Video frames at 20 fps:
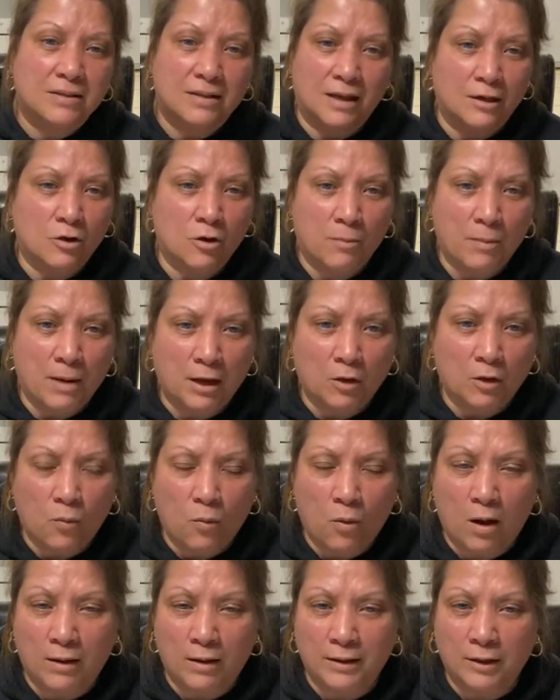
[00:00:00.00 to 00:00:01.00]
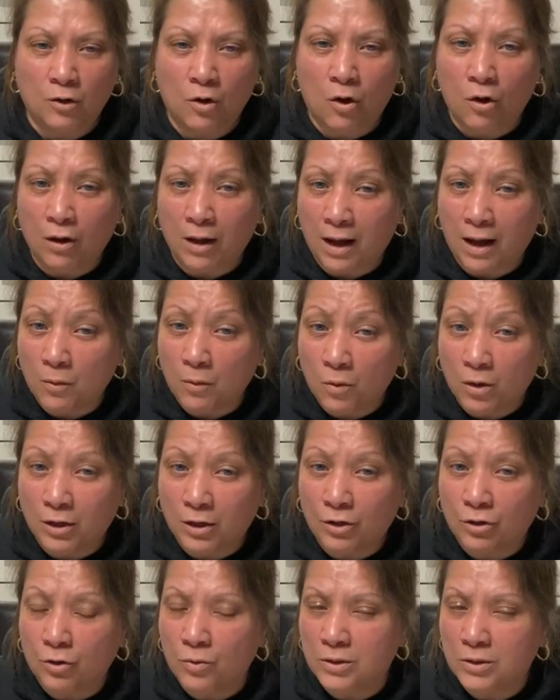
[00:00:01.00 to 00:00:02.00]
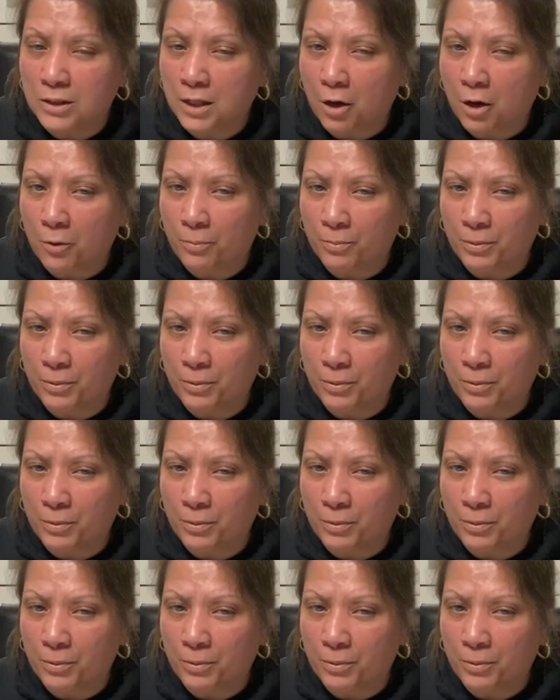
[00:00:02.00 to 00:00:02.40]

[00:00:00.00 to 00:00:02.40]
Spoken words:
and no matter what. And all I want to do is help